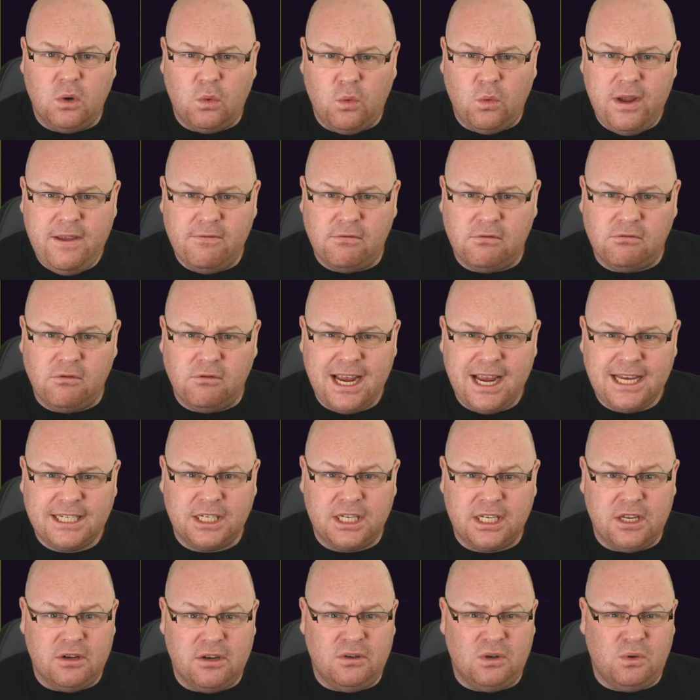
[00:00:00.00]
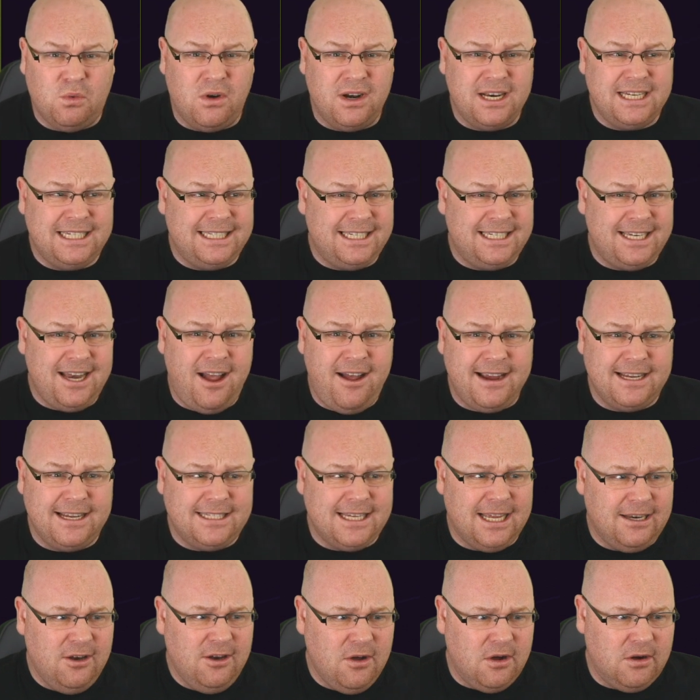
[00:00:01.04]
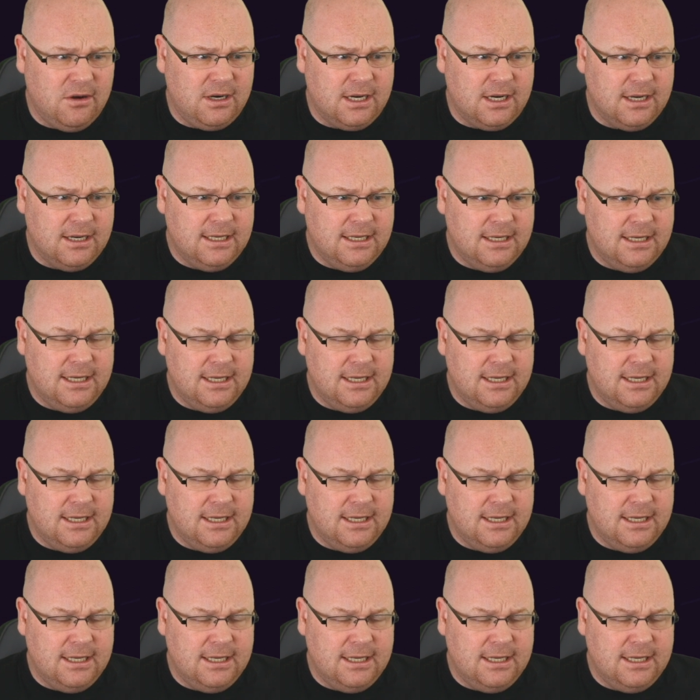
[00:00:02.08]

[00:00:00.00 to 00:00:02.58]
we've rescued what is starting to look